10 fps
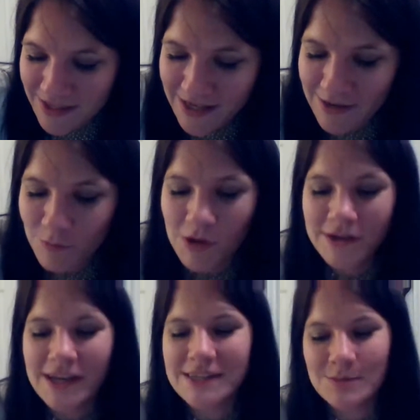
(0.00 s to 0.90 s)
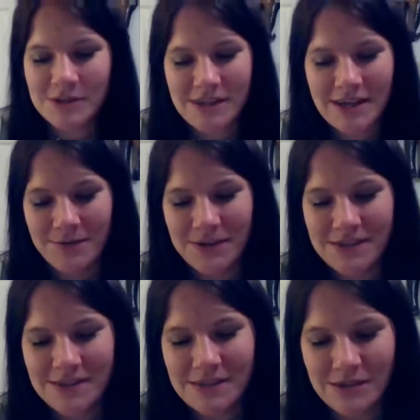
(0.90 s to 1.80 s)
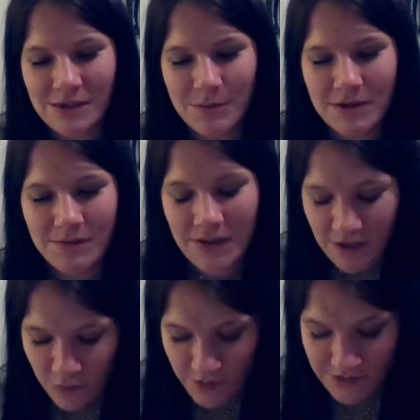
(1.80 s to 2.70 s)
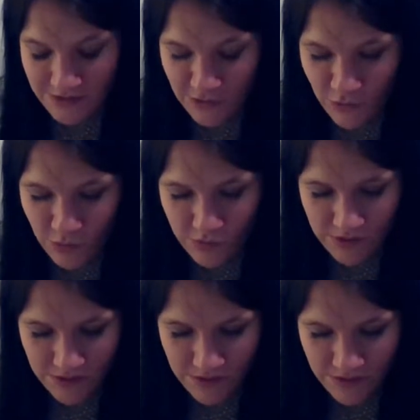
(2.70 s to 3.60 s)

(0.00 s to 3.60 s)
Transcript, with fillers: than, well, not so much that if this is sterling, but if the other piece is gold.